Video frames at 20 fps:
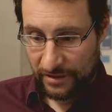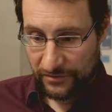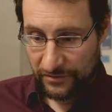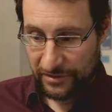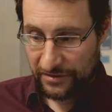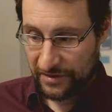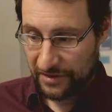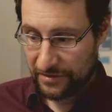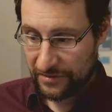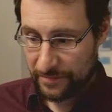
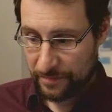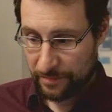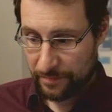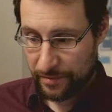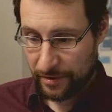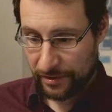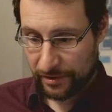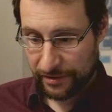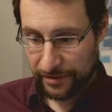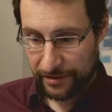that is
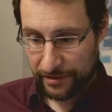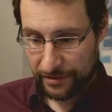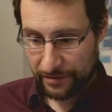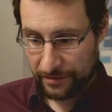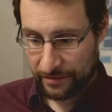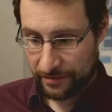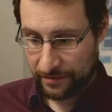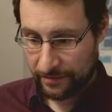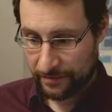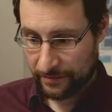
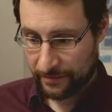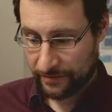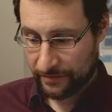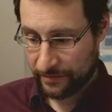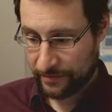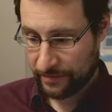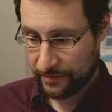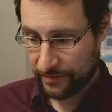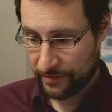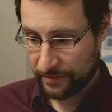building.
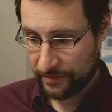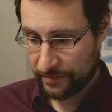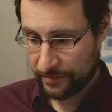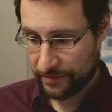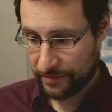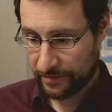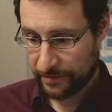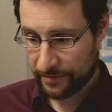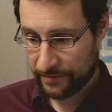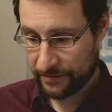Then
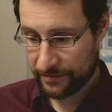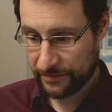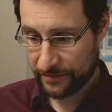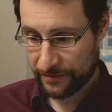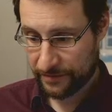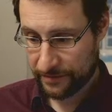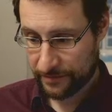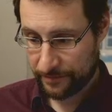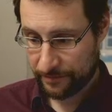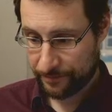
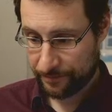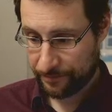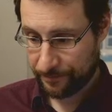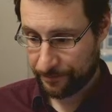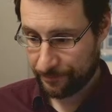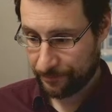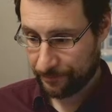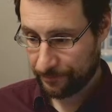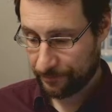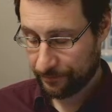let's.
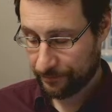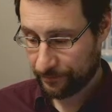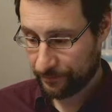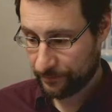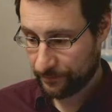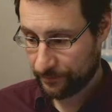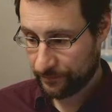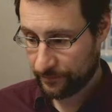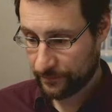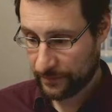
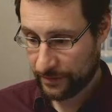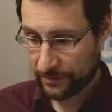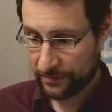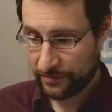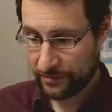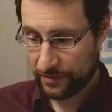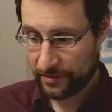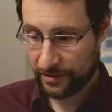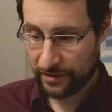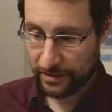
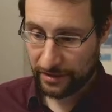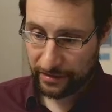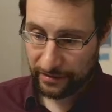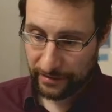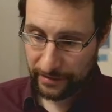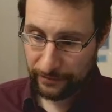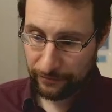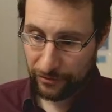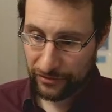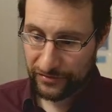
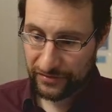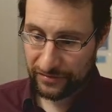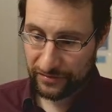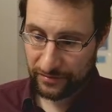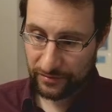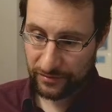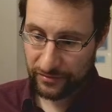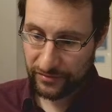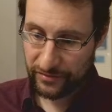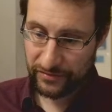I was,
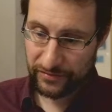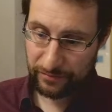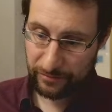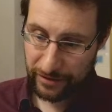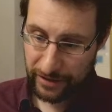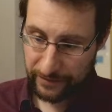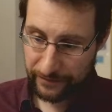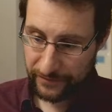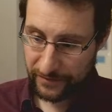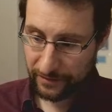so this, we
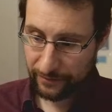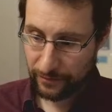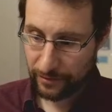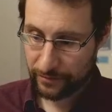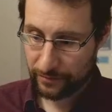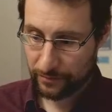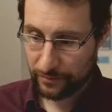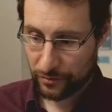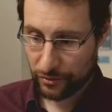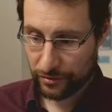have the
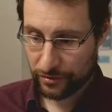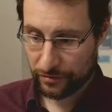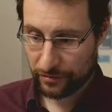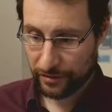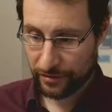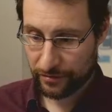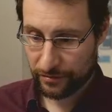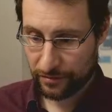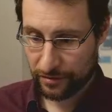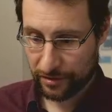one more
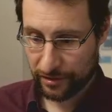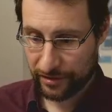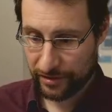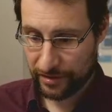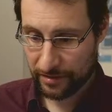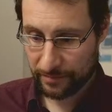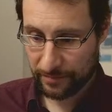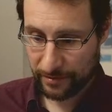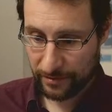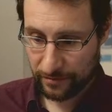tree to clean
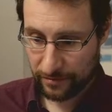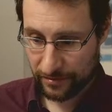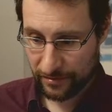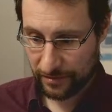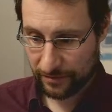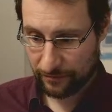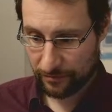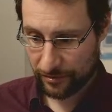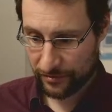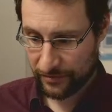up because
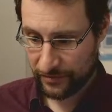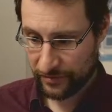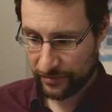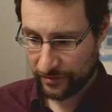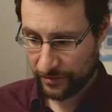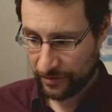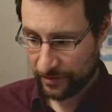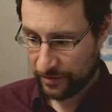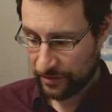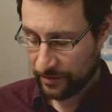I was
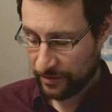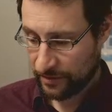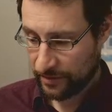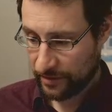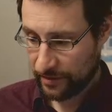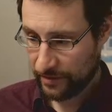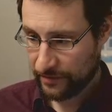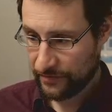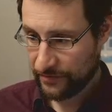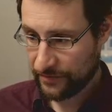
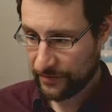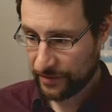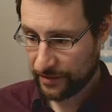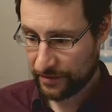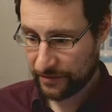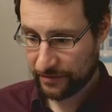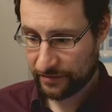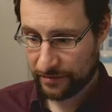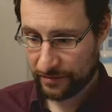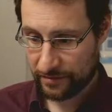in
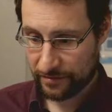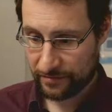that.